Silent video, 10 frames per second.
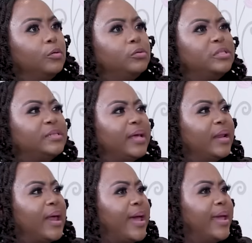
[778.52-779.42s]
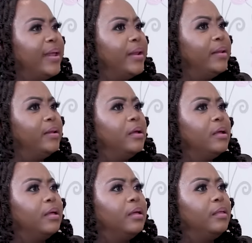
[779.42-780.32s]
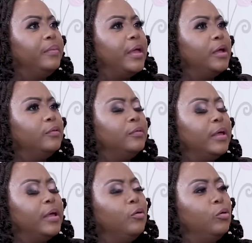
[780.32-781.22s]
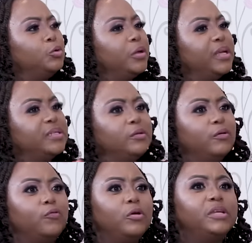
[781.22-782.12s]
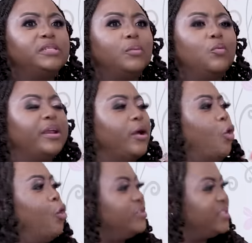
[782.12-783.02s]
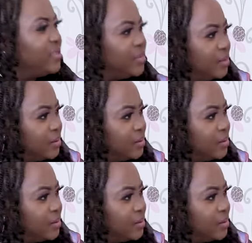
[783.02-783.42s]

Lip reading: Or sterile. They go to an extent of calling someone a horse.